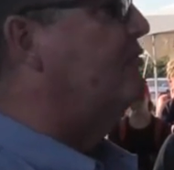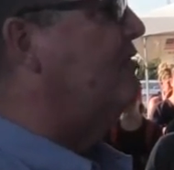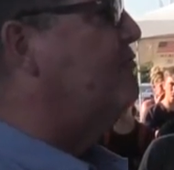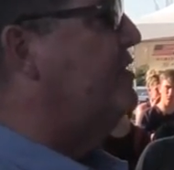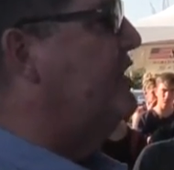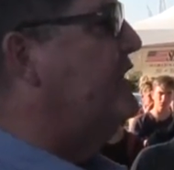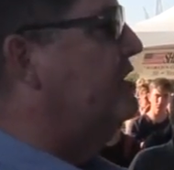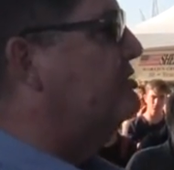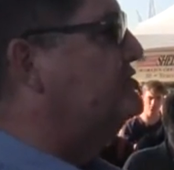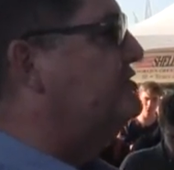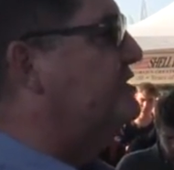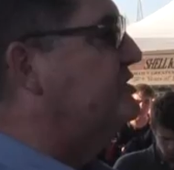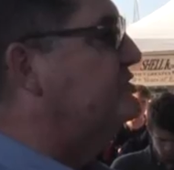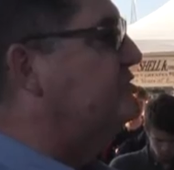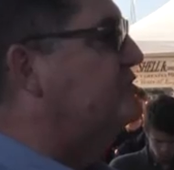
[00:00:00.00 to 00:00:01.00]
we've been here
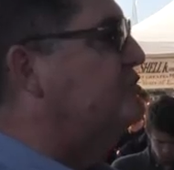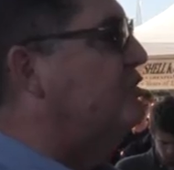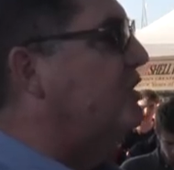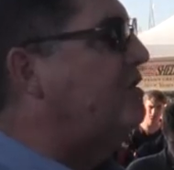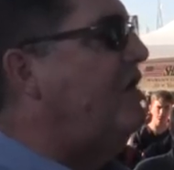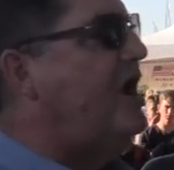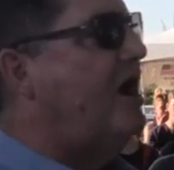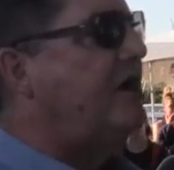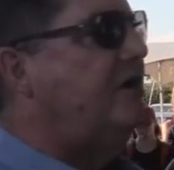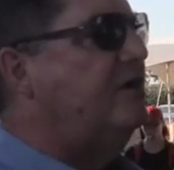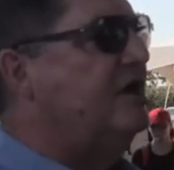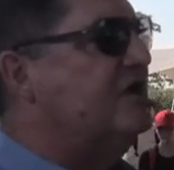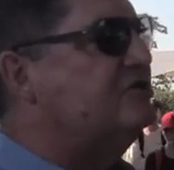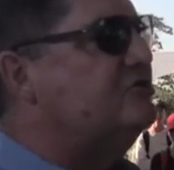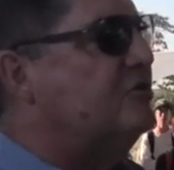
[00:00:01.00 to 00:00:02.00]
since 2 o'clock
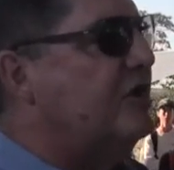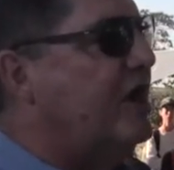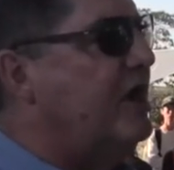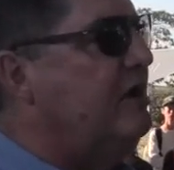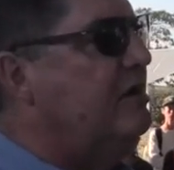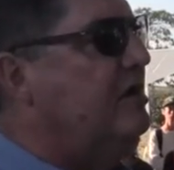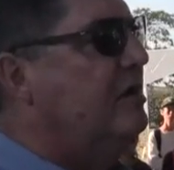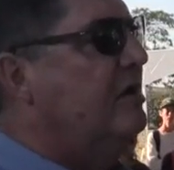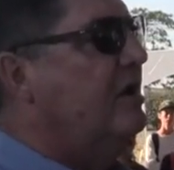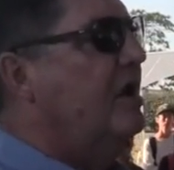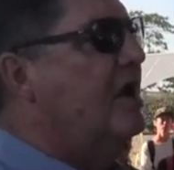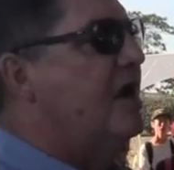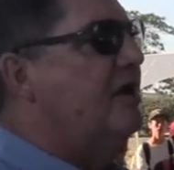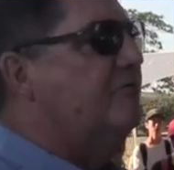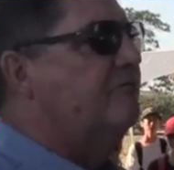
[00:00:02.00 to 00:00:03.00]
yesterday
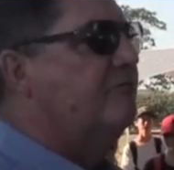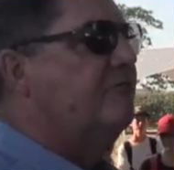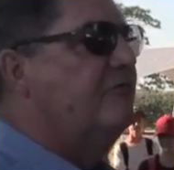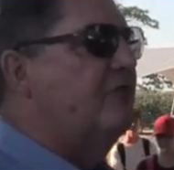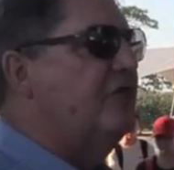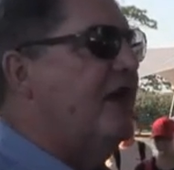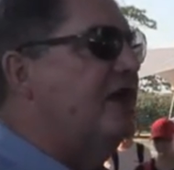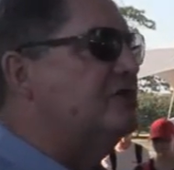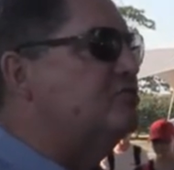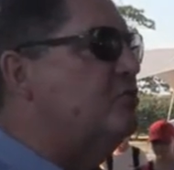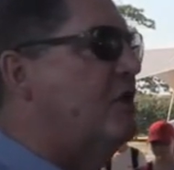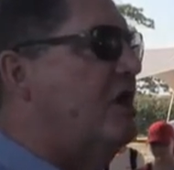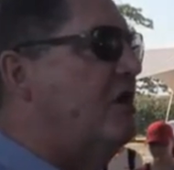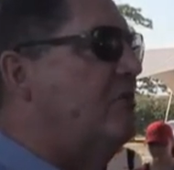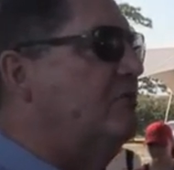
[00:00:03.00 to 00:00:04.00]
uh, for that as
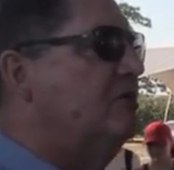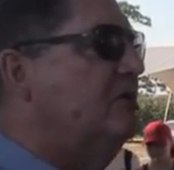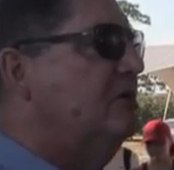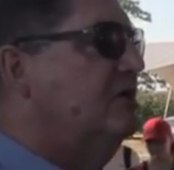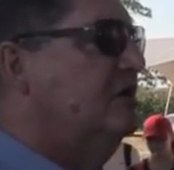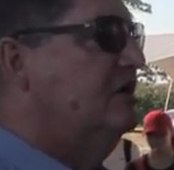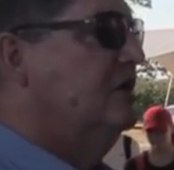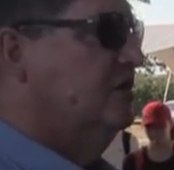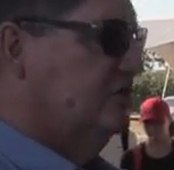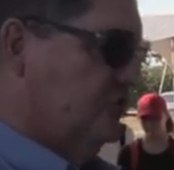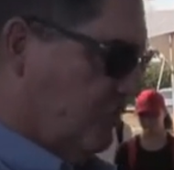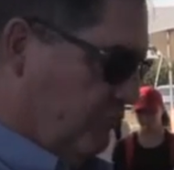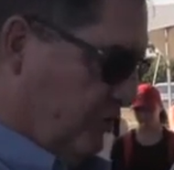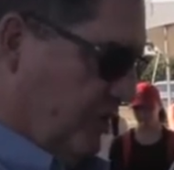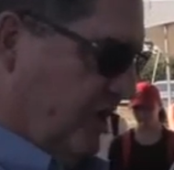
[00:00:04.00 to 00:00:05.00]
well.
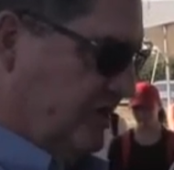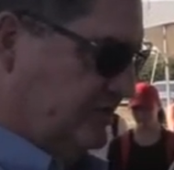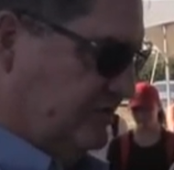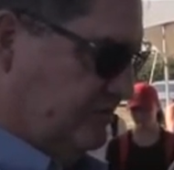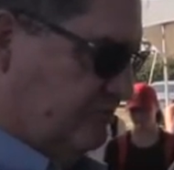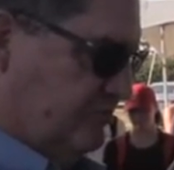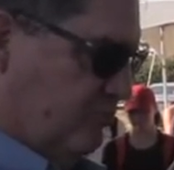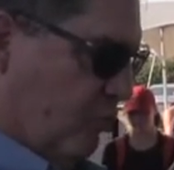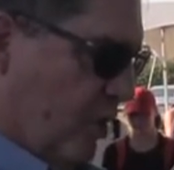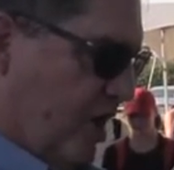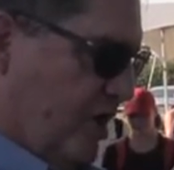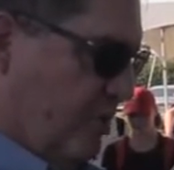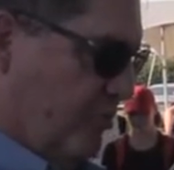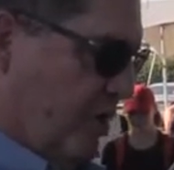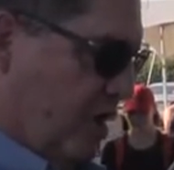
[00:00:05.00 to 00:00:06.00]
So please, weigh
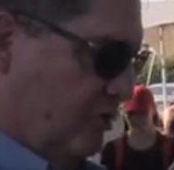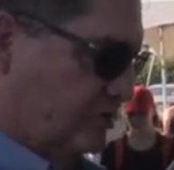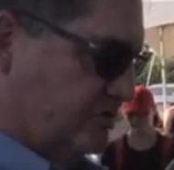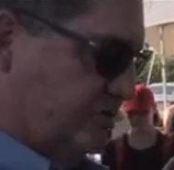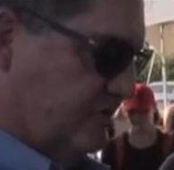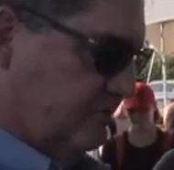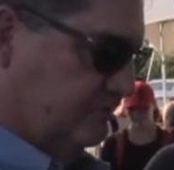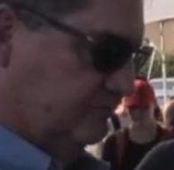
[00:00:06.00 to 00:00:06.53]
your boats.